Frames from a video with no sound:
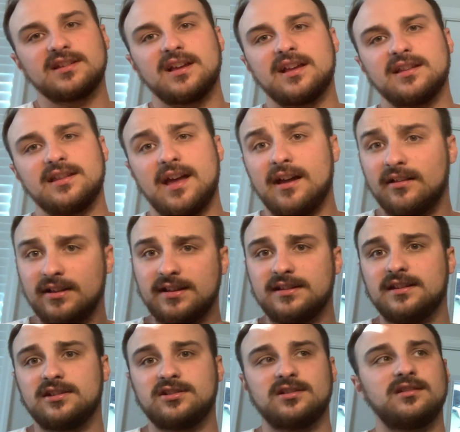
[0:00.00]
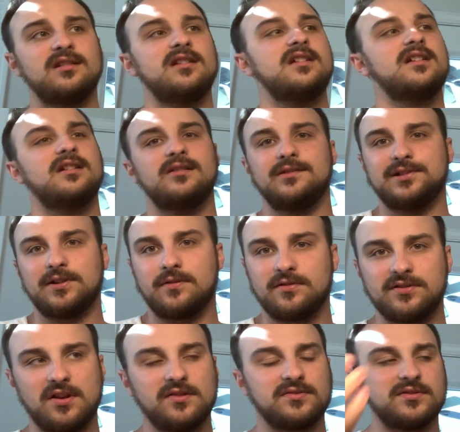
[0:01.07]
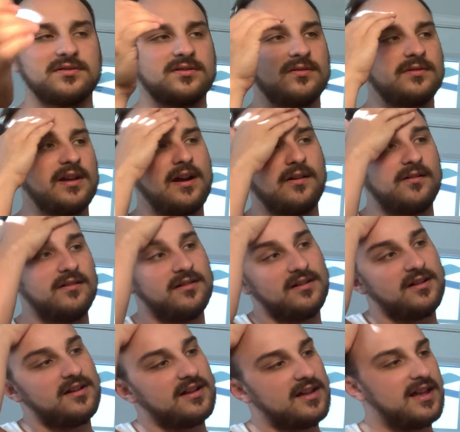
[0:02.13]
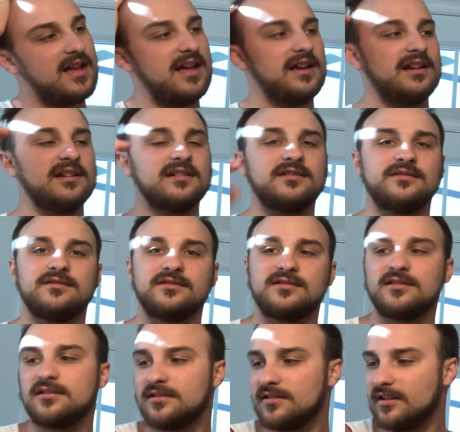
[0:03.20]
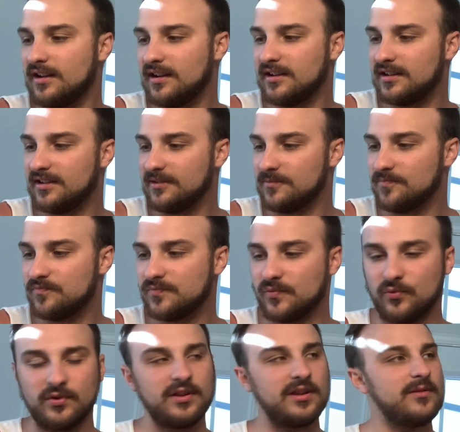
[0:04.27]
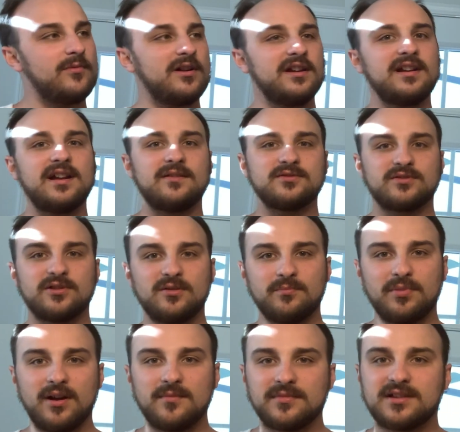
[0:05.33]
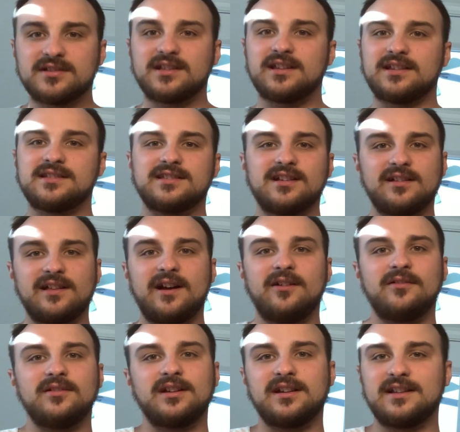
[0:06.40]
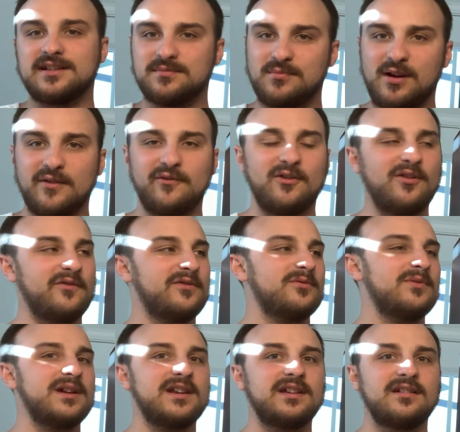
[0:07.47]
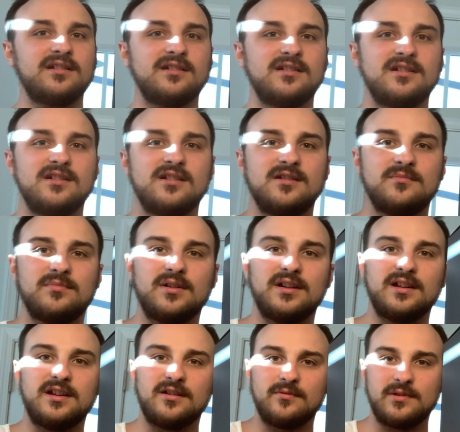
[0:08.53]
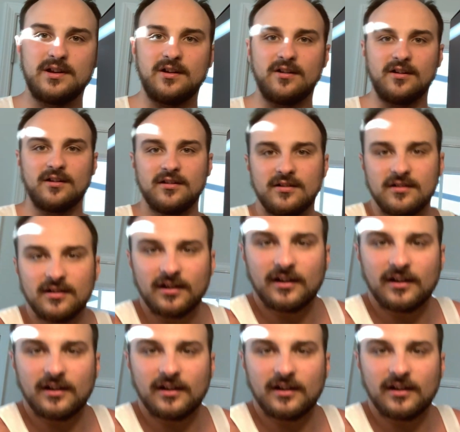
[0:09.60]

and the Ellie edition, which of course also sold out. And really wanted it. I was a little bummed because they did sell out. Again, that's my fault for waiting. But here we are.